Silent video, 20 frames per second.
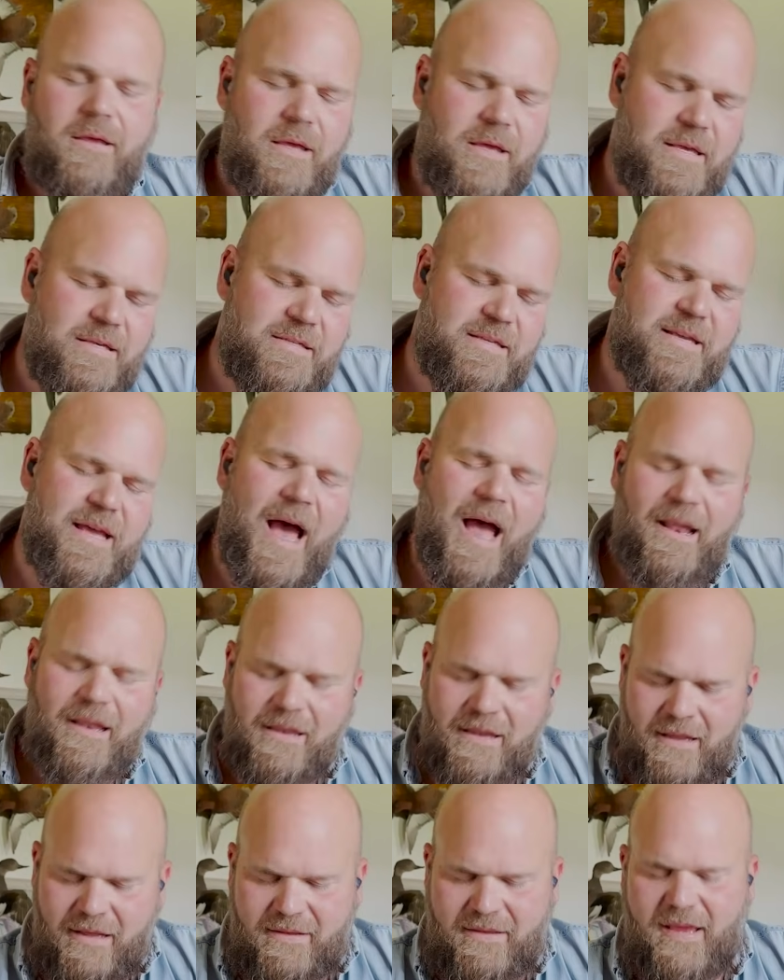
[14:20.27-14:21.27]
He's
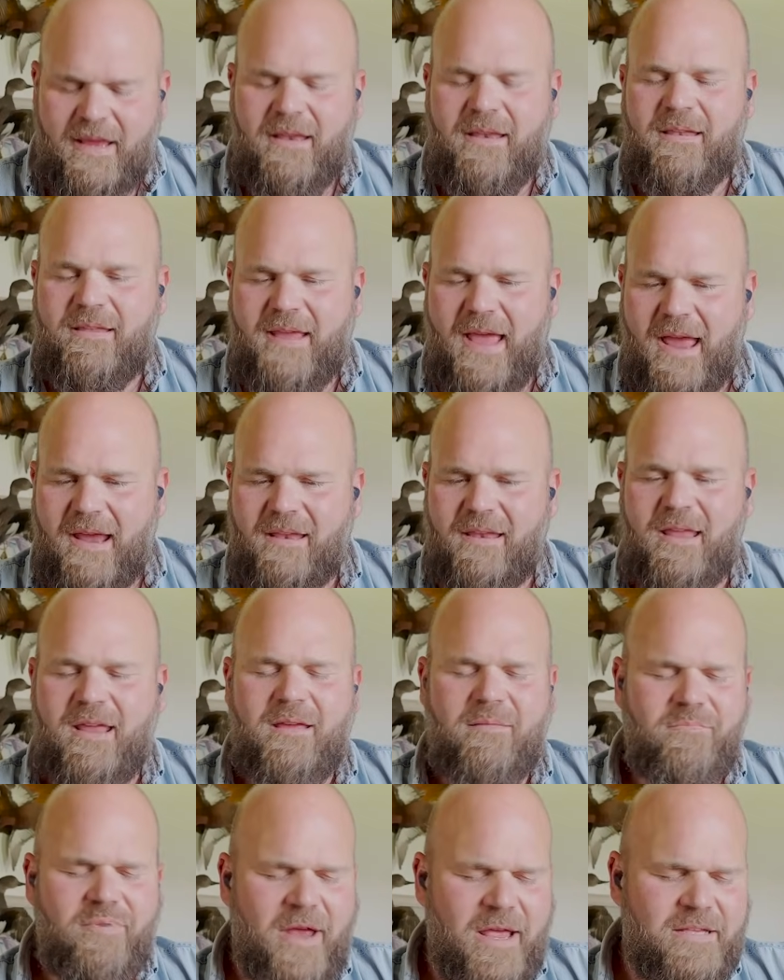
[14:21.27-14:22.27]
gotten the
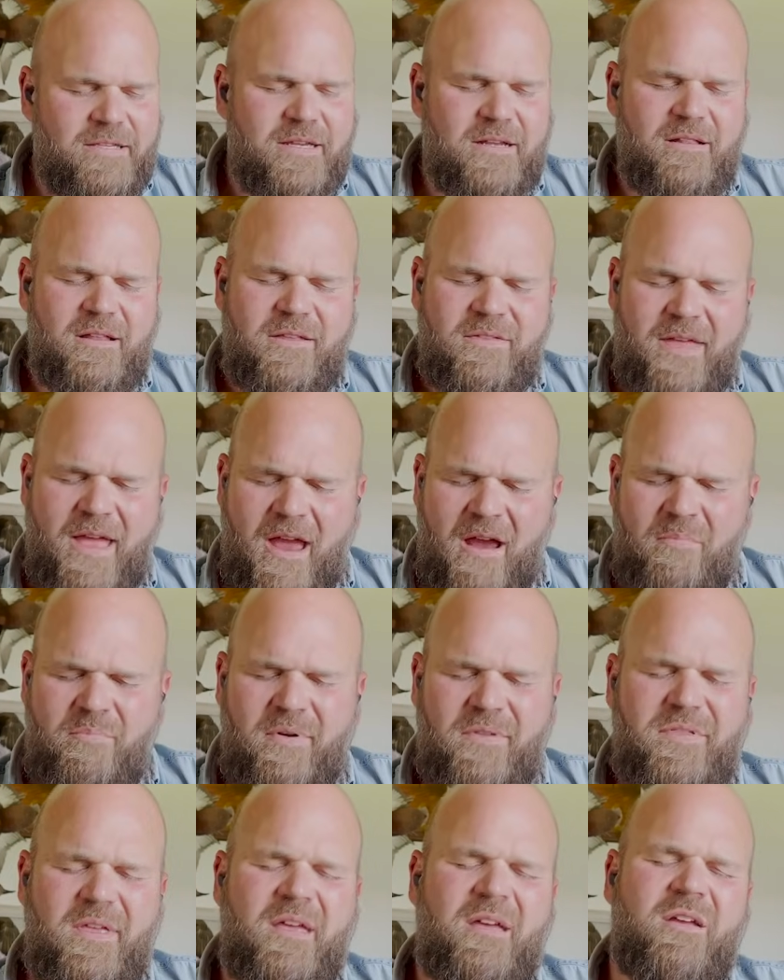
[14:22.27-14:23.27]
technique basically there,
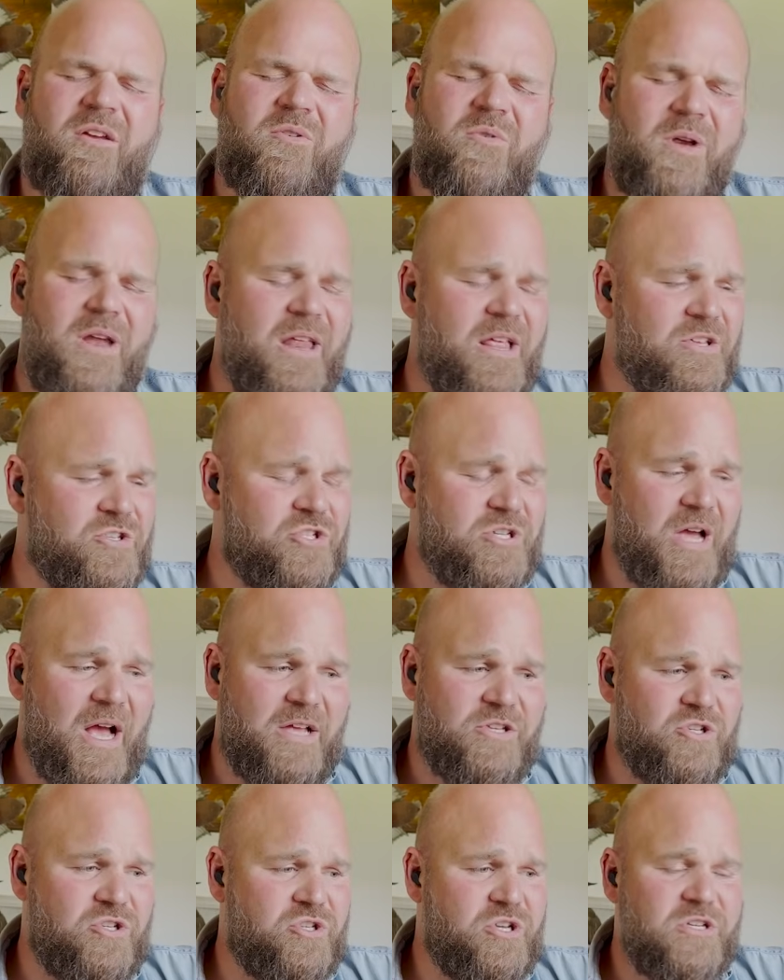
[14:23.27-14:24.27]
but the ingredients,
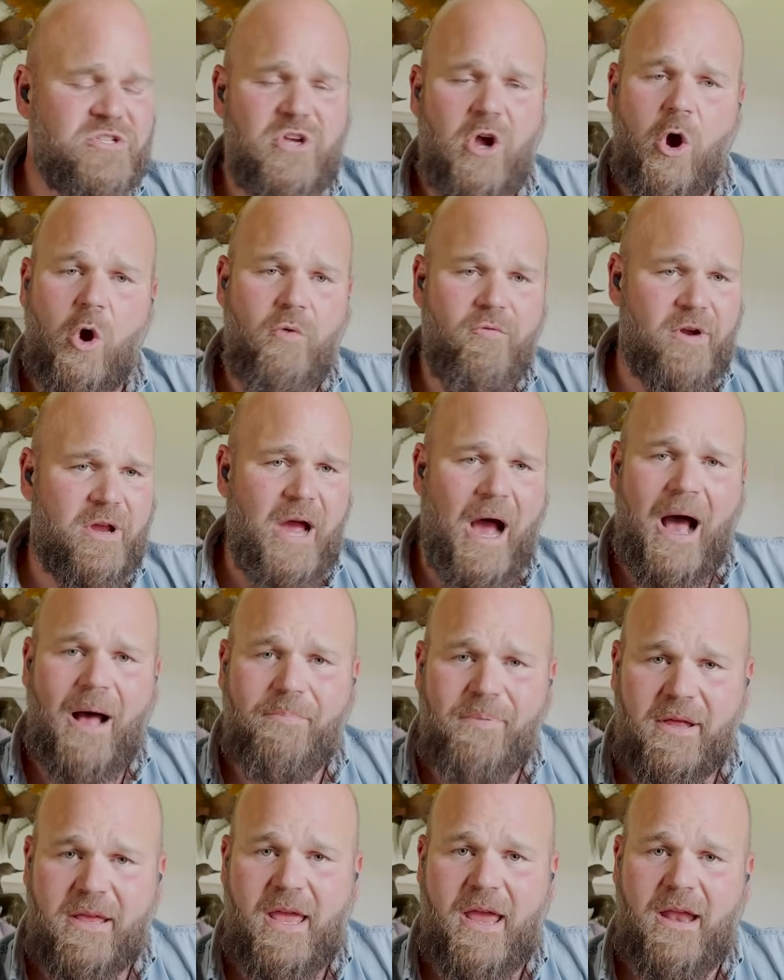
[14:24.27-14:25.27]
Josh, you're just
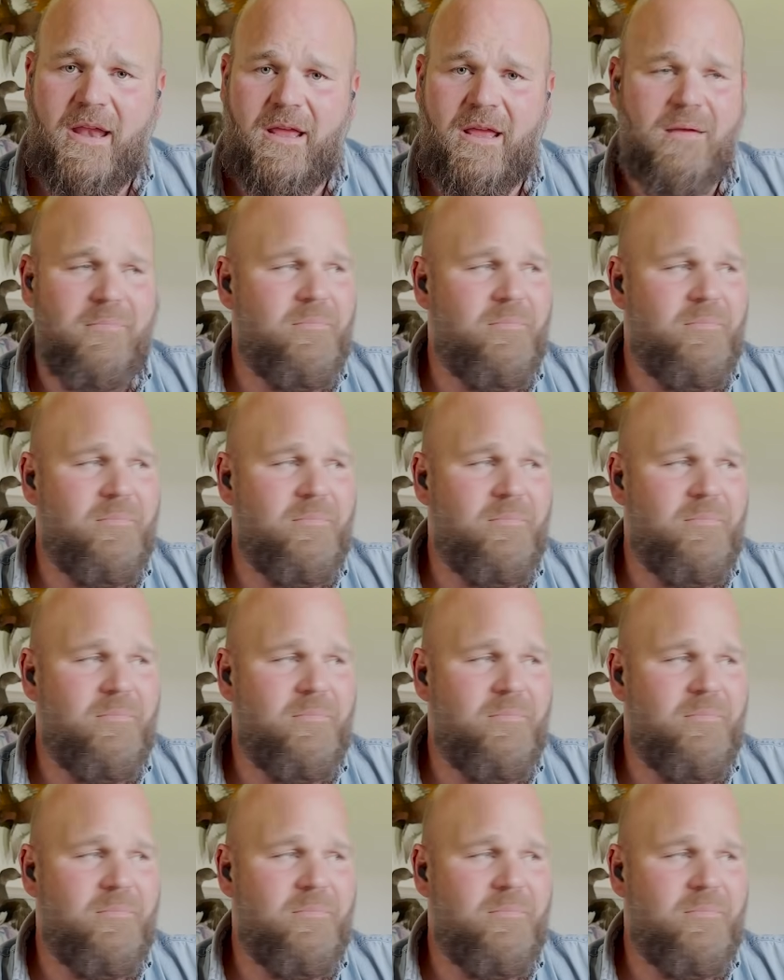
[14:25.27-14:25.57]
overcomplicating